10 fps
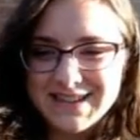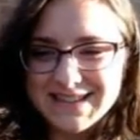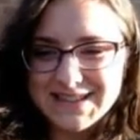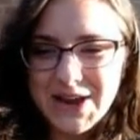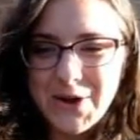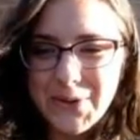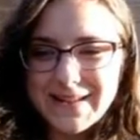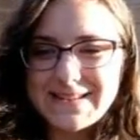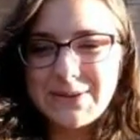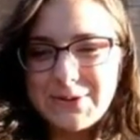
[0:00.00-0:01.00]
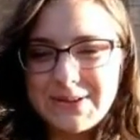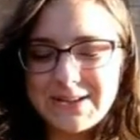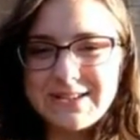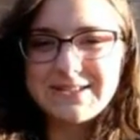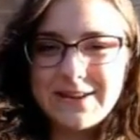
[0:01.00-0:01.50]
So that's
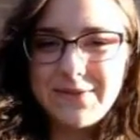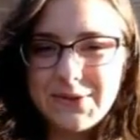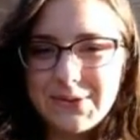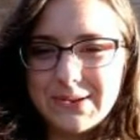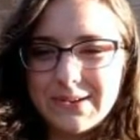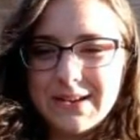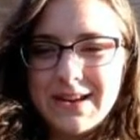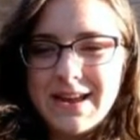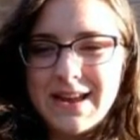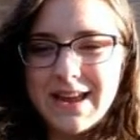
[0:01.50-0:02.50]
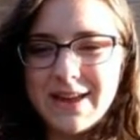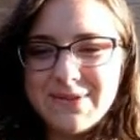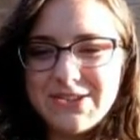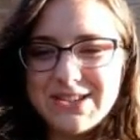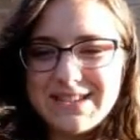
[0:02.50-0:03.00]
courtesy of Google
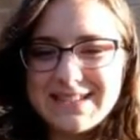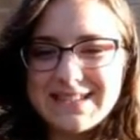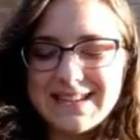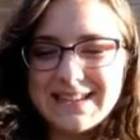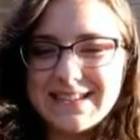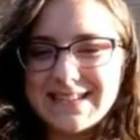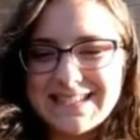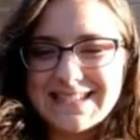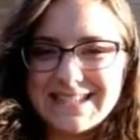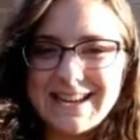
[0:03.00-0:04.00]
Images, and